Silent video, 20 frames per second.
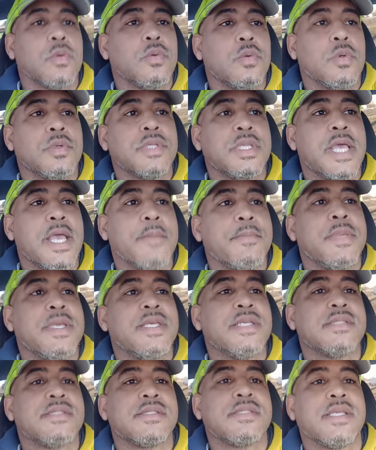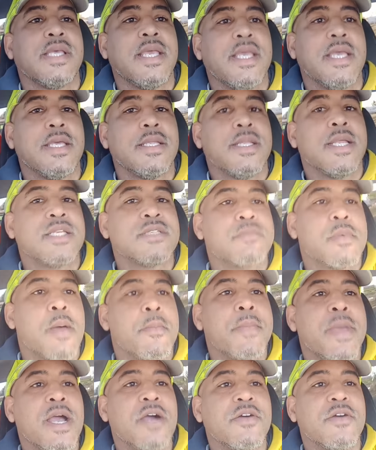With that being said, that's my
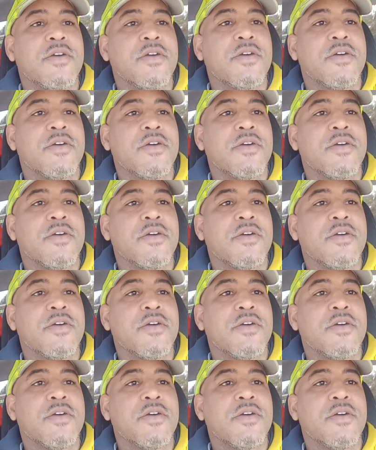mouth day,